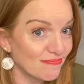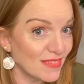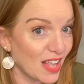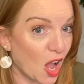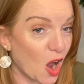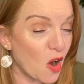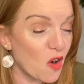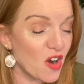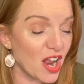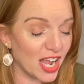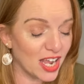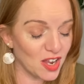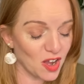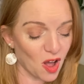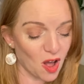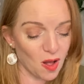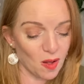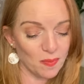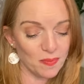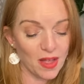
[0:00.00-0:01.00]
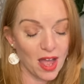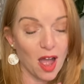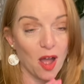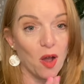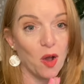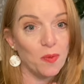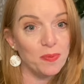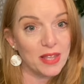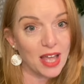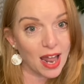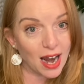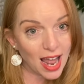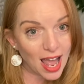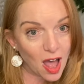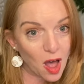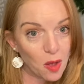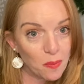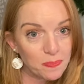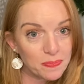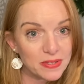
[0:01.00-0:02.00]
All right, y'all. I hope that
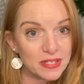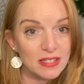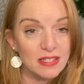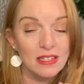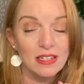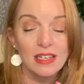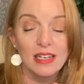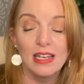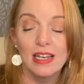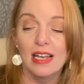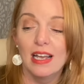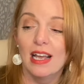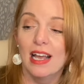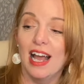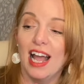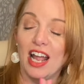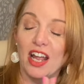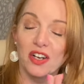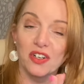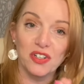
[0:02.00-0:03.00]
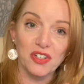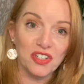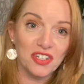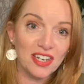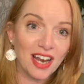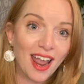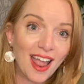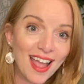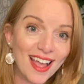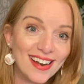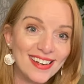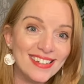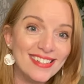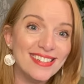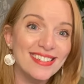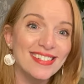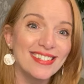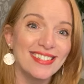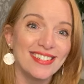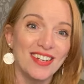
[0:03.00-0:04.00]
helps. I
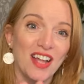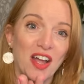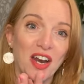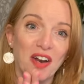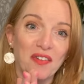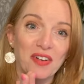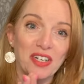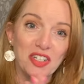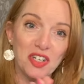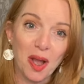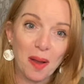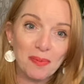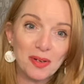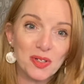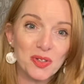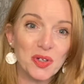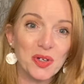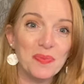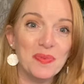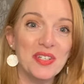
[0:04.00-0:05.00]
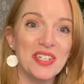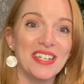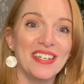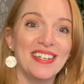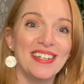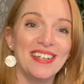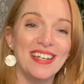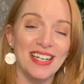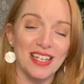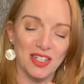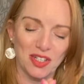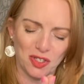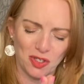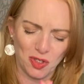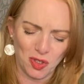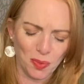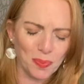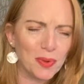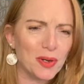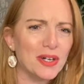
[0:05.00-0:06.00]
understand not every job description is
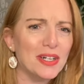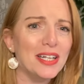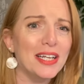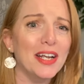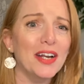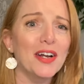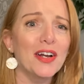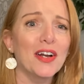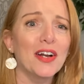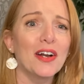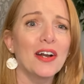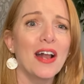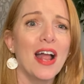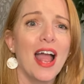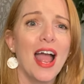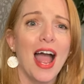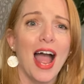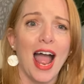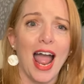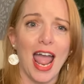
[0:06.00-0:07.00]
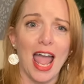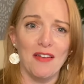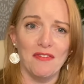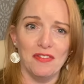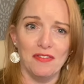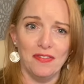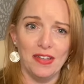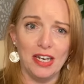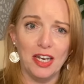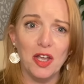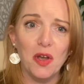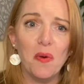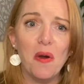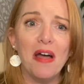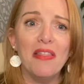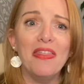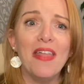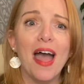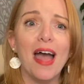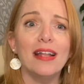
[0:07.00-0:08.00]
super clear. I have a video
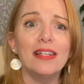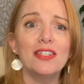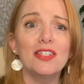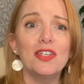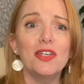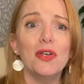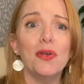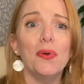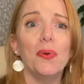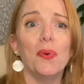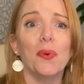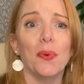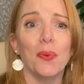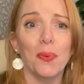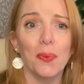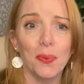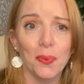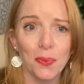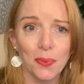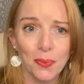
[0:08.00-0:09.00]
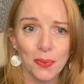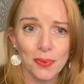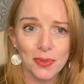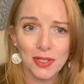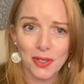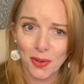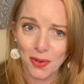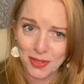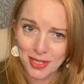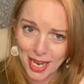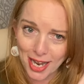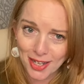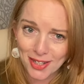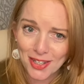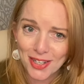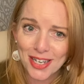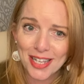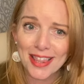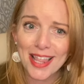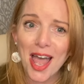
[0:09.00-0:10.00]
on that too. So go take a
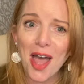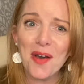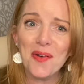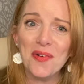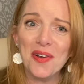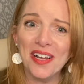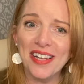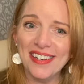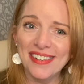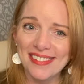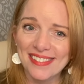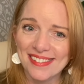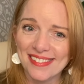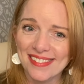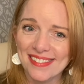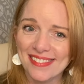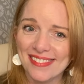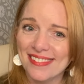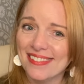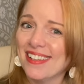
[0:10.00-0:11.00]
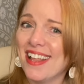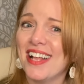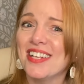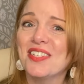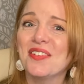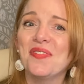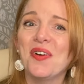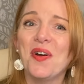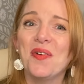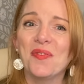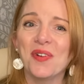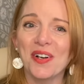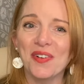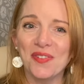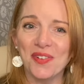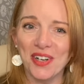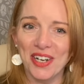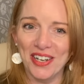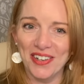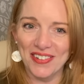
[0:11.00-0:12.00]
look at that one. Lots of homework
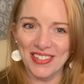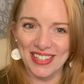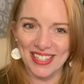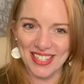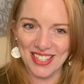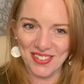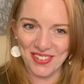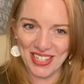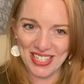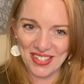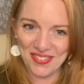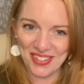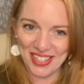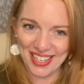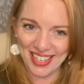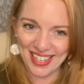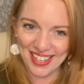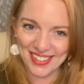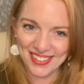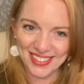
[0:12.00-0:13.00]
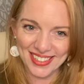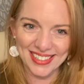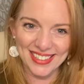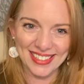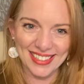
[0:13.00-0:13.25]
for you in this week's video.